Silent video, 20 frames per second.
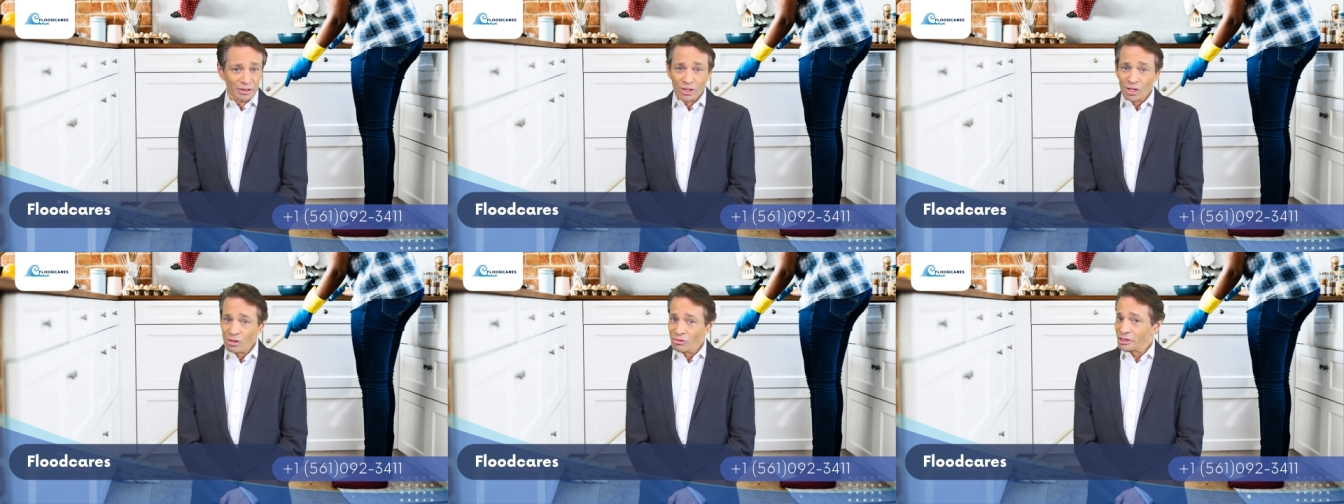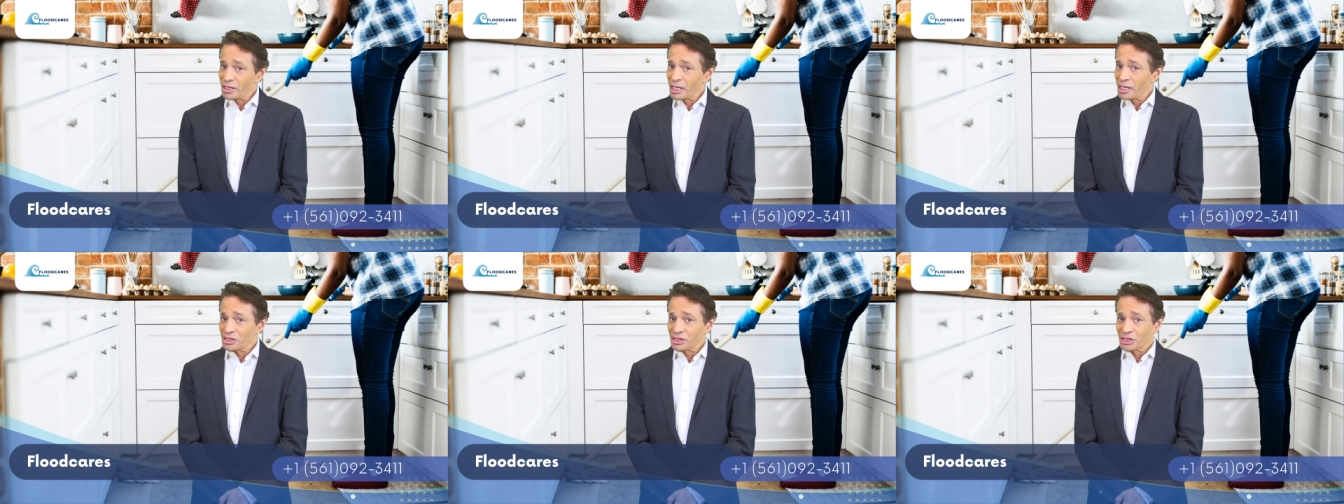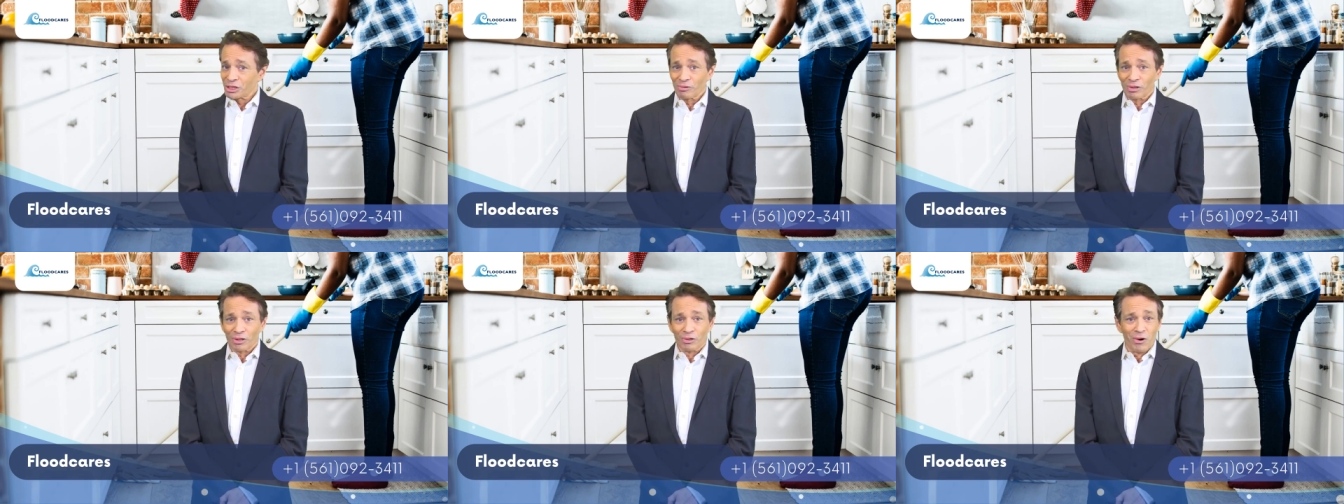No
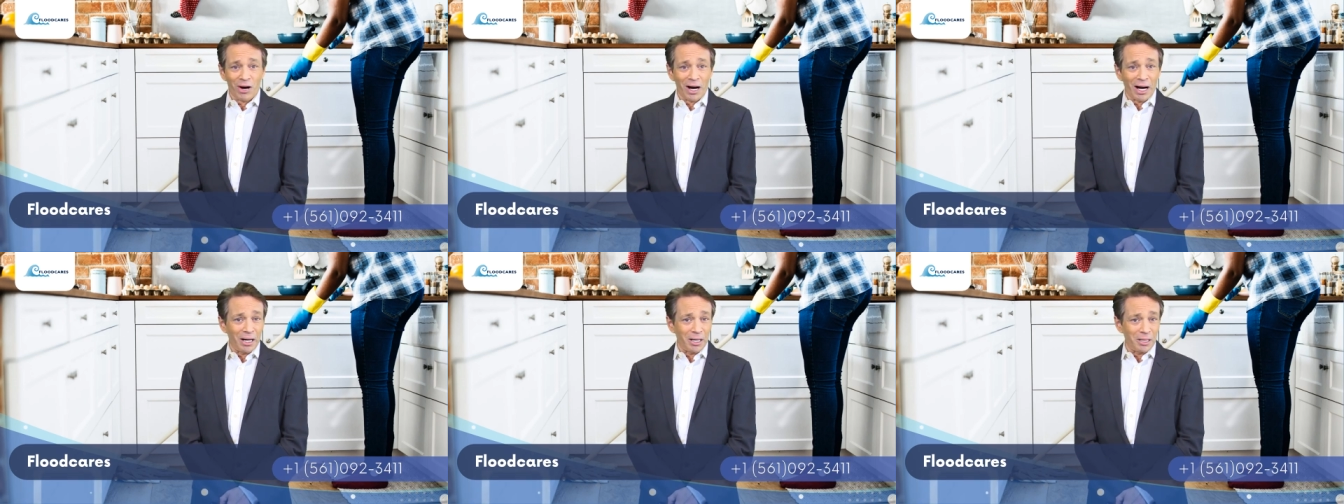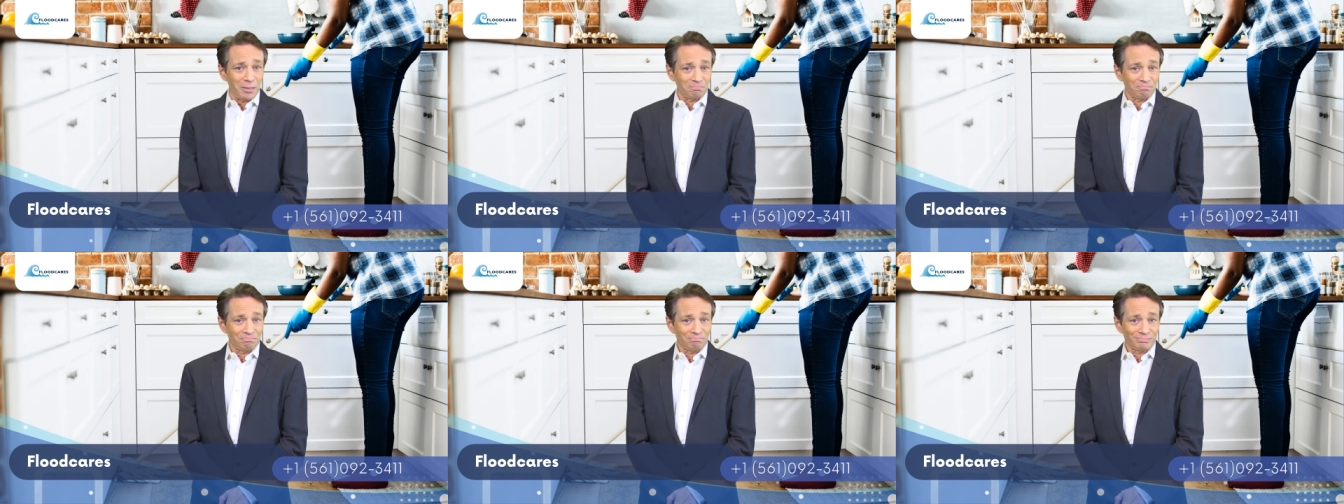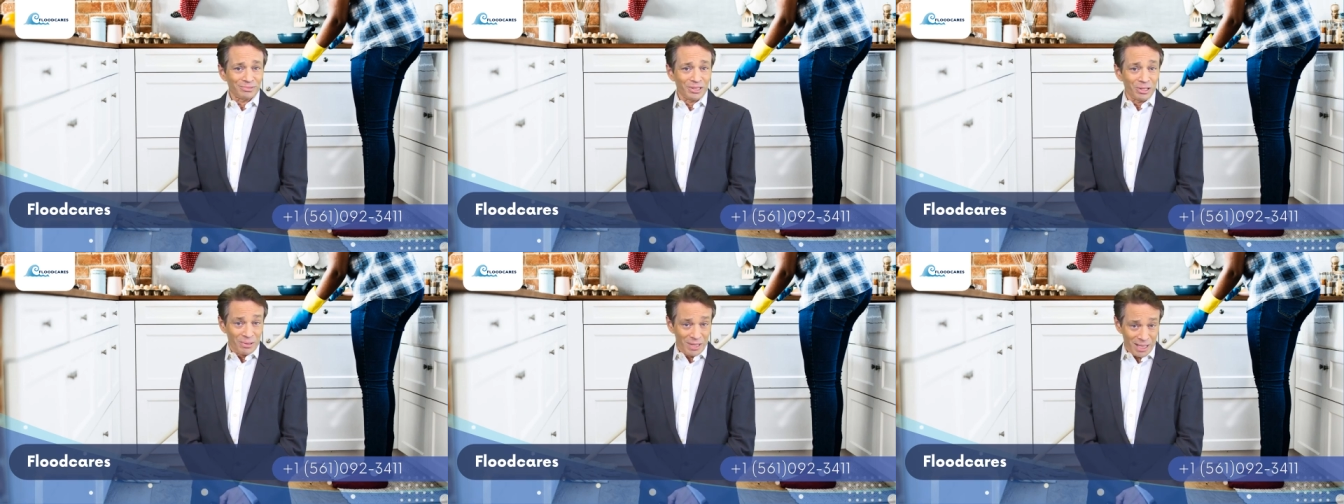dancing required,
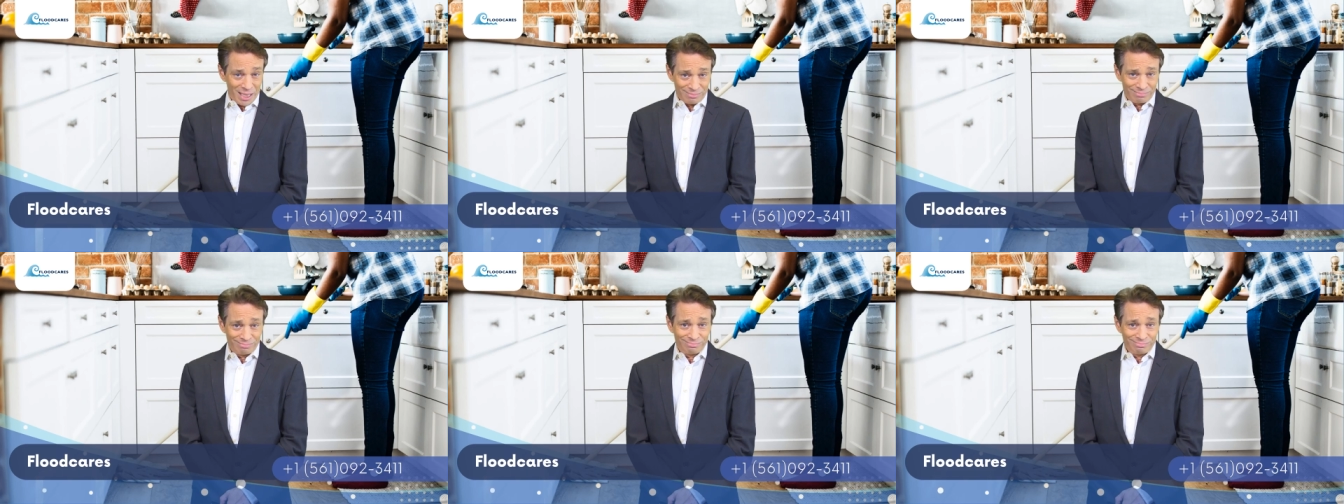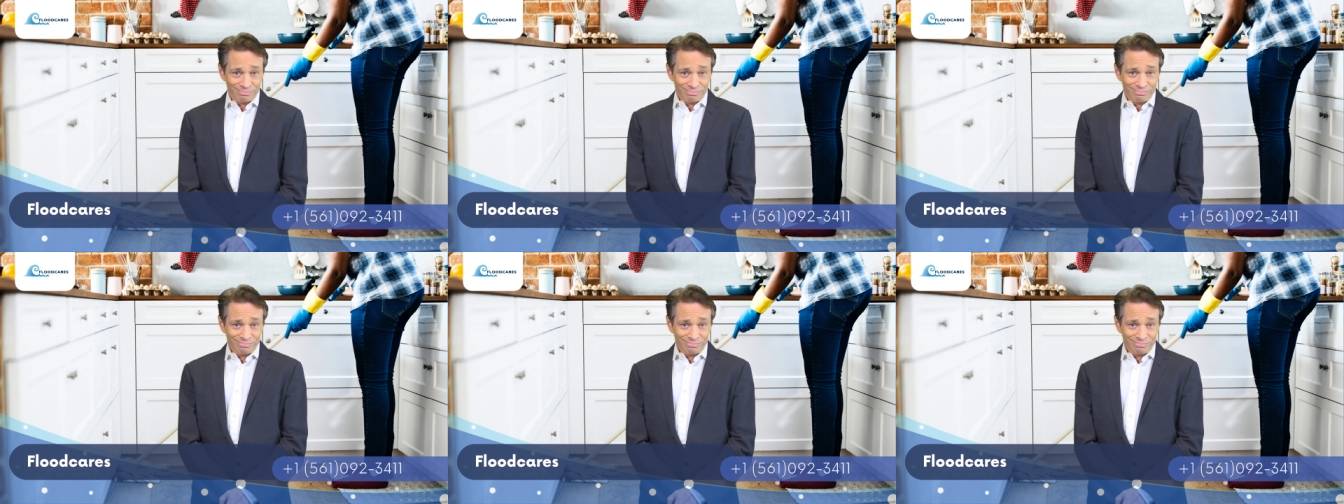all right?